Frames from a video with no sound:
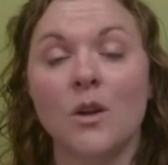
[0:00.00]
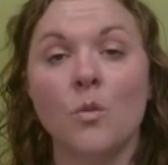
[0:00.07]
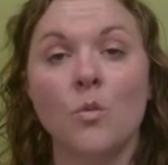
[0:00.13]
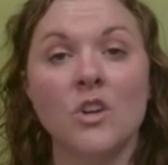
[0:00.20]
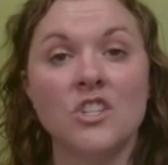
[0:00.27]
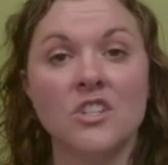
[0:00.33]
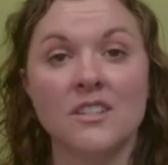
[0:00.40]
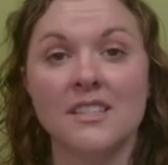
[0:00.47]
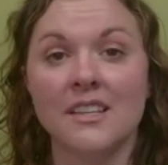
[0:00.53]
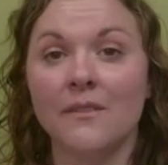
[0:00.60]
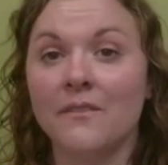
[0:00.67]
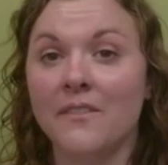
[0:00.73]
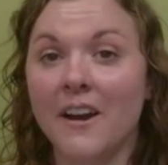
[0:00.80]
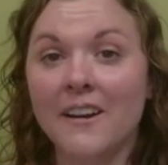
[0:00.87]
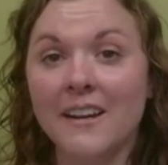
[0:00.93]
which is
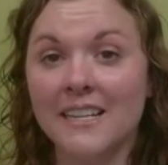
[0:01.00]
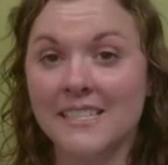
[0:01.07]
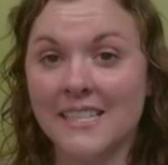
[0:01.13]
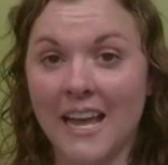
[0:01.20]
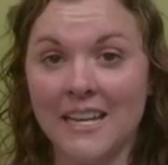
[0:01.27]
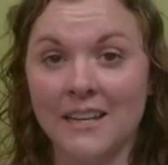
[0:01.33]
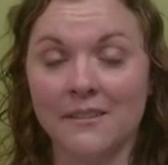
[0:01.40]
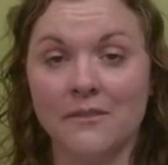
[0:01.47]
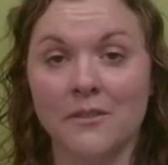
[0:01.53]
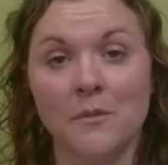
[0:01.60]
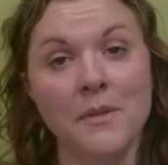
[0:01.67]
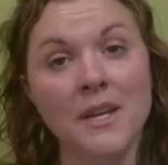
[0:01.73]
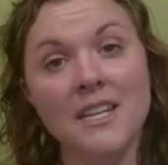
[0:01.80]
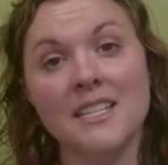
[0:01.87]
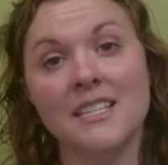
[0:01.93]
very exciting for
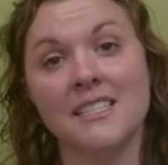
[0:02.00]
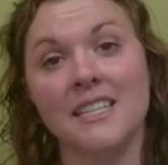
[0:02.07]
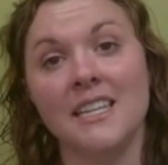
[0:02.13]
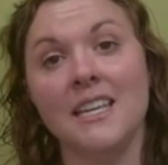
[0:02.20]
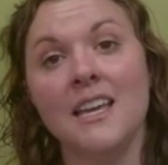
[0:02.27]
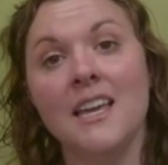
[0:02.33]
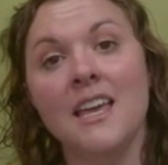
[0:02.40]
me to see.